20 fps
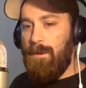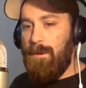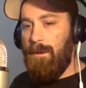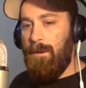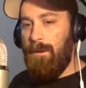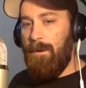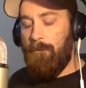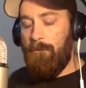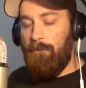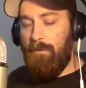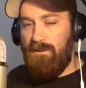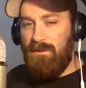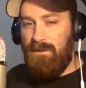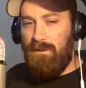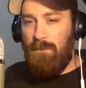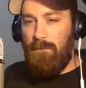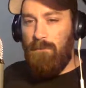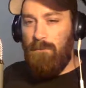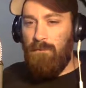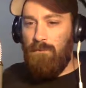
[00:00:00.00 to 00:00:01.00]
But
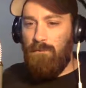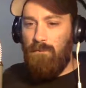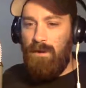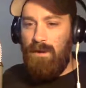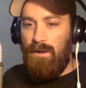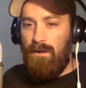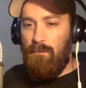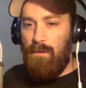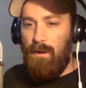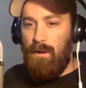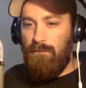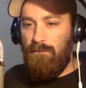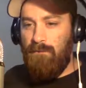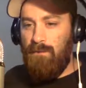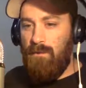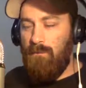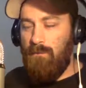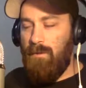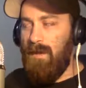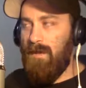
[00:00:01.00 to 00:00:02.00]
the other 3, Michael
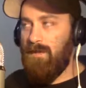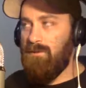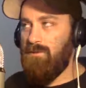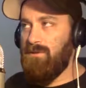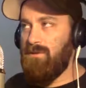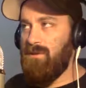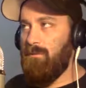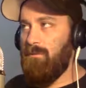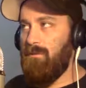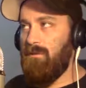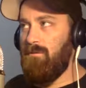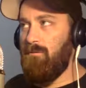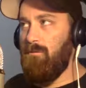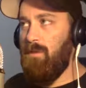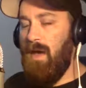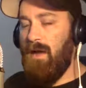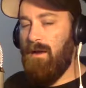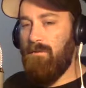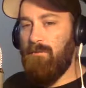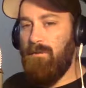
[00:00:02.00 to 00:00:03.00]
Venom Page was able to
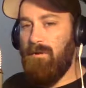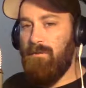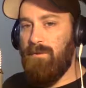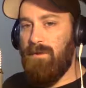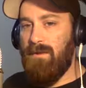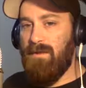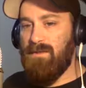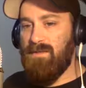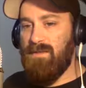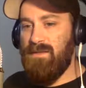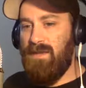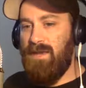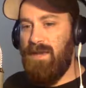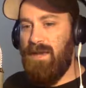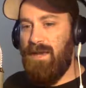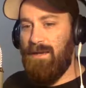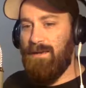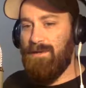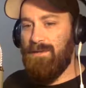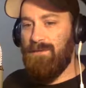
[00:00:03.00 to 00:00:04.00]
back him up against the
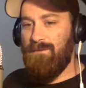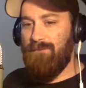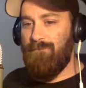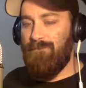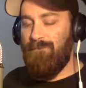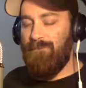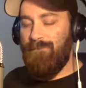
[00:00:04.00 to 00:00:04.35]
cage and